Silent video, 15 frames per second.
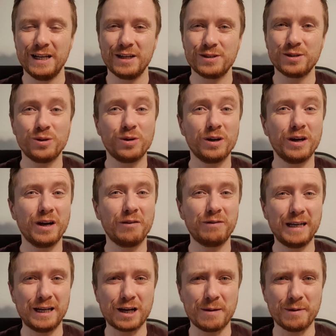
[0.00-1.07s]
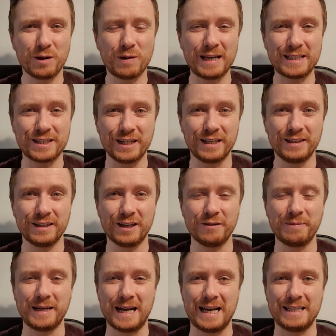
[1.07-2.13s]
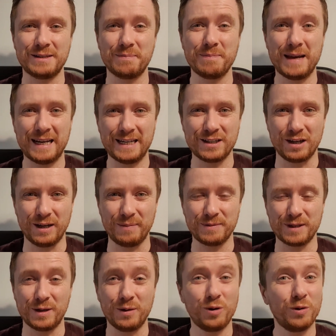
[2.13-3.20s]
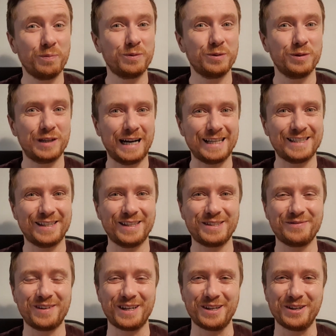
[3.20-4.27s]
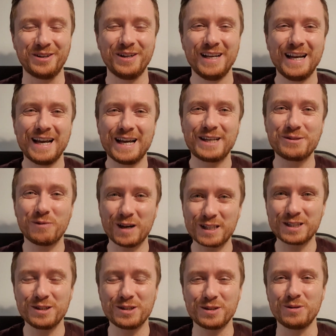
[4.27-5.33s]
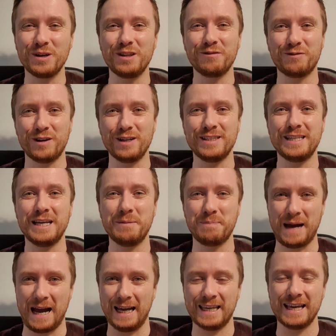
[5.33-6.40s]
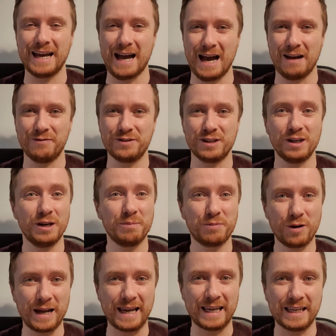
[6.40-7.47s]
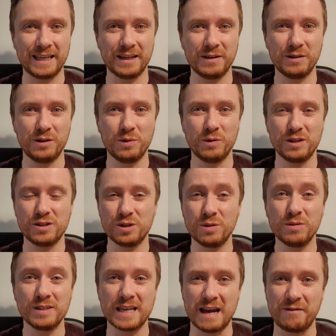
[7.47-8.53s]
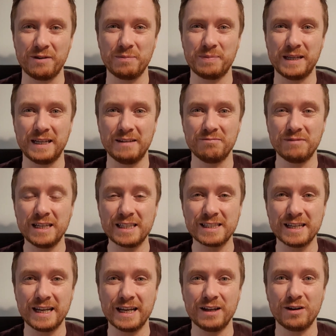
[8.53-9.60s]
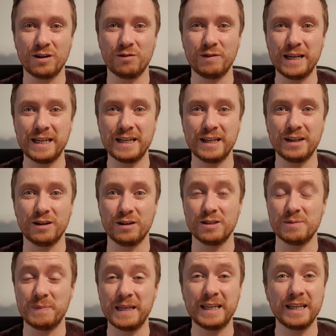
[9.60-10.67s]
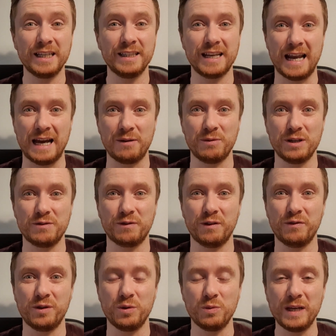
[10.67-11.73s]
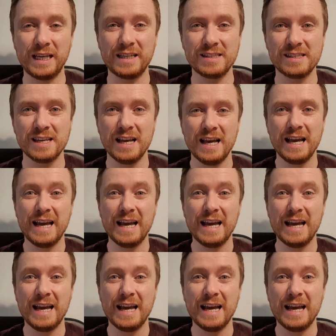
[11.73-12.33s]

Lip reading: So, a really common question that I've been asked many times, and I hope to address in this video, is what do you do on the first day back after a break? When students haven't been listening or reading or speaking the language for a few weeks.